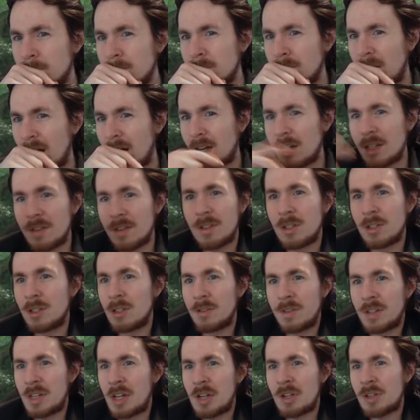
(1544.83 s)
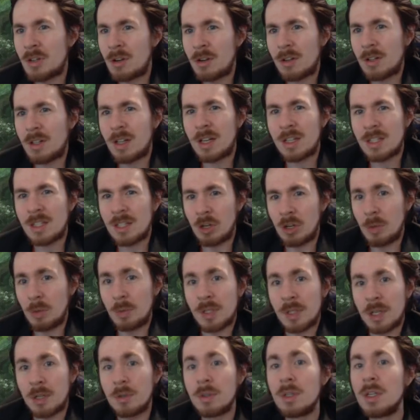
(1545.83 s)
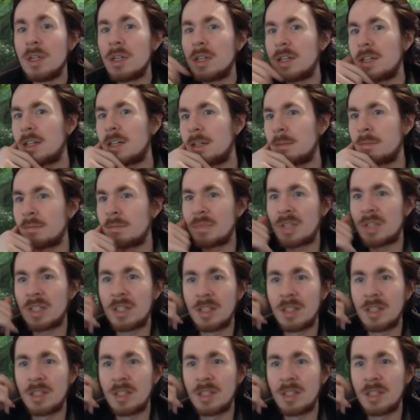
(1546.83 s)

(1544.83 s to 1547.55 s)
I don't even know if he teaches art class. I hope so. Um,